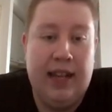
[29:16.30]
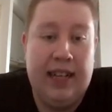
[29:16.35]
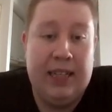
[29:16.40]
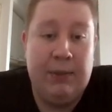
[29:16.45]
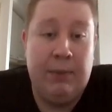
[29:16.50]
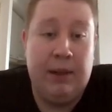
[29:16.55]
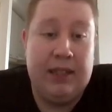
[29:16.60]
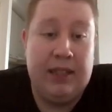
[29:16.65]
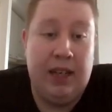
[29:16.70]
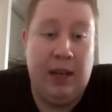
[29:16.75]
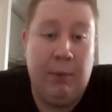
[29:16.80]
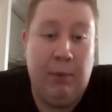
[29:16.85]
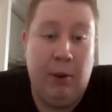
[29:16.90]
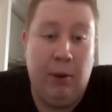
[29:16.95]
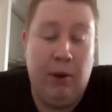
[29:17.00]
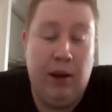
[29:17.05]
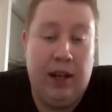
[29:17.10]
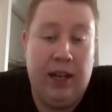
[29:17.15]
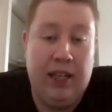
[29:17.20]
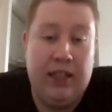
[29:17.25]
especially
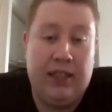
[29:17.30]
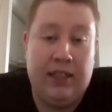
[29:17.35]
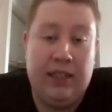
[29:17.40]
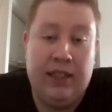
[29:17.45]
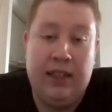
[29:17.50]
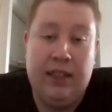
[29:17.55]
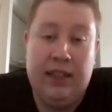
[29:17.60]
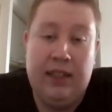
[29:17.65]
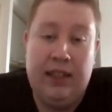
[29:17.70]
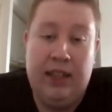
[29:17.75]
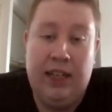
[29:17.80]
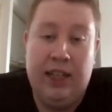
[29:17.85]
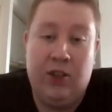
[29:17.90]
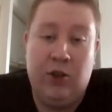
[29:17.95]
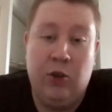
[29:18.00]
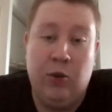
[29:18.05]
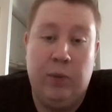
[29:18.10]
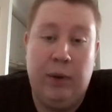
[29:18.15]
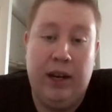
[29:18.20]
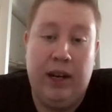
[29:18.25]
police. He
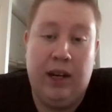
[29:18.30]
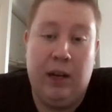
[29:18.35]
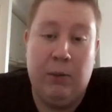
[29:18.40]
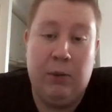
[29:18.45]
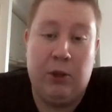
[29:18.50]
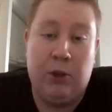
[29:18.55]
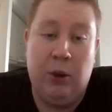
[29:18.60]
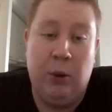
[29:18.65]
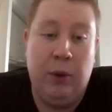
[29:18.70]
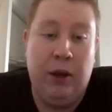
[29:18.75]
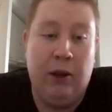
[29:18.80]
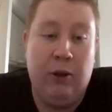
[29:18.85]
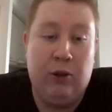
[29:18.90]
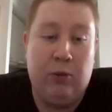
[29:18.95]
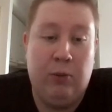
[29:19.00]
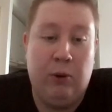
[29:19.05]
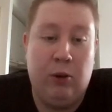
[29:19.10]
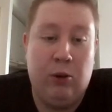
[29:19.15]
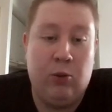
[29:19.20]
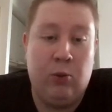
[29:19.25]
soon becomes
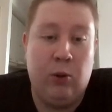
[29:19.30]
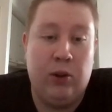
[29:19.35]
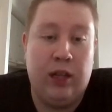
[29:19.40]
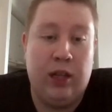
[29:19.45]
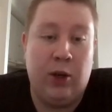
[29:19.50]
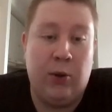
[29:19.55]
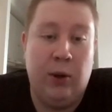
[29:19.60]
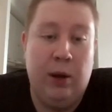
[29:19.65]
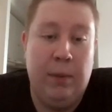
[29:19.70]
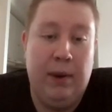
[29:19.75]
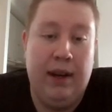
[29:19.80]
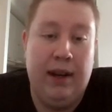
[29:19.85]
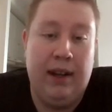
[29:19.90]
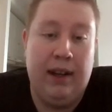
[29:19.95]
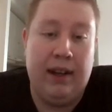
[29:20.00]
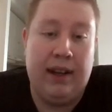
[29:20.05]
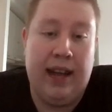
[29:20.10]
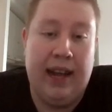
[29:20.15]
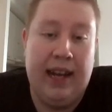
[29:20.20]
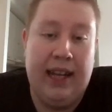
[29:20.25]
Tokyo's most wanted
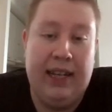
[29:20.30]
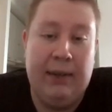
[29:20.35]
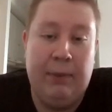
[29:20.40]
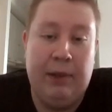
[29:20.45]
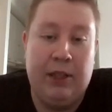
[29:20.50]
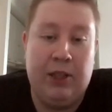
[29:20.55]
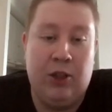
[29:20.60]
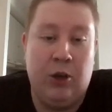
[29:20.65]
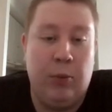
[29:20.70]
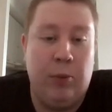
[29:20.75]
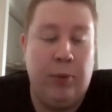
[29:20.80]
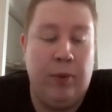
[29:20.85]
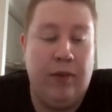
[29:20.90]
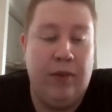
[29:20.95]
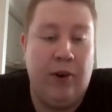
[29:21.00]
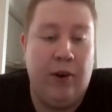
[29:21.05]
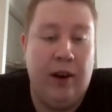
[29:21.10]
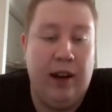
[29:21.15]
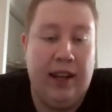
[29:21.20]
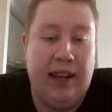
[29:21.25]
criminal. Can he be stopped
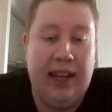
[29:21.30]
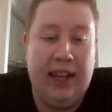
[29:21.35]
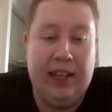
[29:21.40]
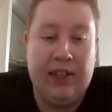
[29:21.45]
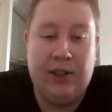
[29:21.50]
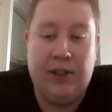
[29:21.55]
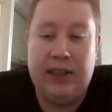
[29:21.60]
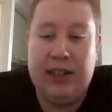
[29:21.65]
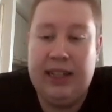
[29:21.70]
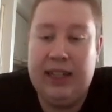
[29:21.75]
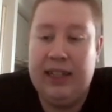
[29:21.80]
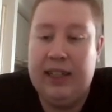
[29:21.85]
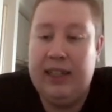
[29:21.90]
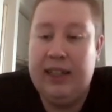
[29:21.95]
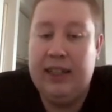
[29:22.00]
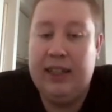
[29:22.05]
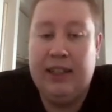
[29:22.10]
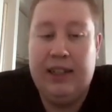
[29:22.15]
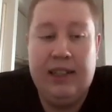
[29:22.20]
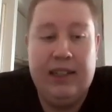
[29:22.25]
before he kills again?
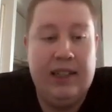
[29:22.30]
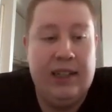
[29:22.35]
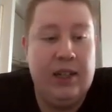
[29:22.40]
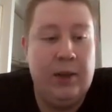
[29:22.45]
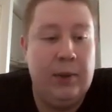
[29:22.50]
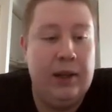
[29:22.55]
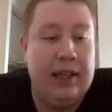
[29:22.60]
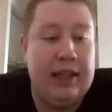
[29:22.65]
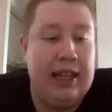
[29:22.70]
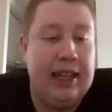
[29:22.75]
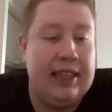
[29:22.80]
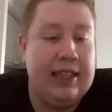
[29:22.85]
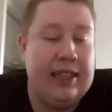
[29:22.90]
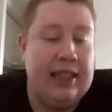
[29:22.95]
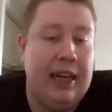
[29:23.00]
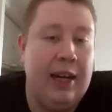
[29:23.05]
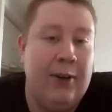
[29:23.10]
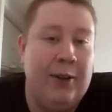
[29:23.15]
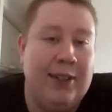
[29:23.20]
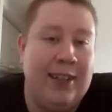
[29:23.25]
Well, that
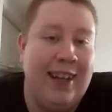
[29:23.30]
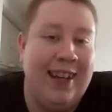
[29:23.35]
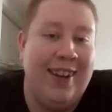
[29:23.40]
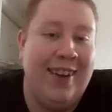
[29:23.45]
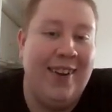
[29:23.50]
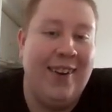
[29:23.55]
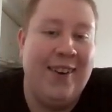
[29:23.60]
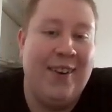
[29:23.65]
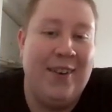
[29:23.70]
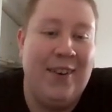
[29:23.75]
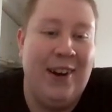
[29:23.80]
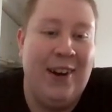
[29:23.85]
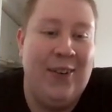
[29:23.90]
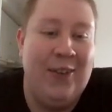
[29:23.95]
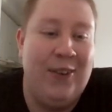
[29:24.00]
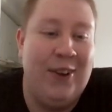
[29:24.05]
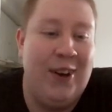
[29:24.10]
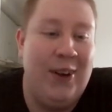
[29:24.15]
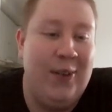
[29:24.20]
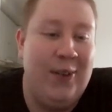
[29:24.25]
sounds like a really
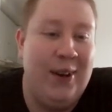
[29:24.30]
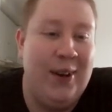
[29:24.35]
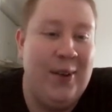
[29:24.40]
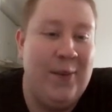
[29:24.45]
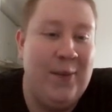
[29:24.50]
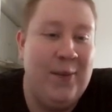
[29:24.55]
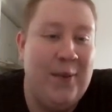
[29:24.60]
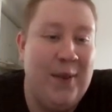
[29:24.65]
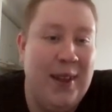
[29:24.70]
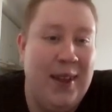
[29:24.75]
fun one.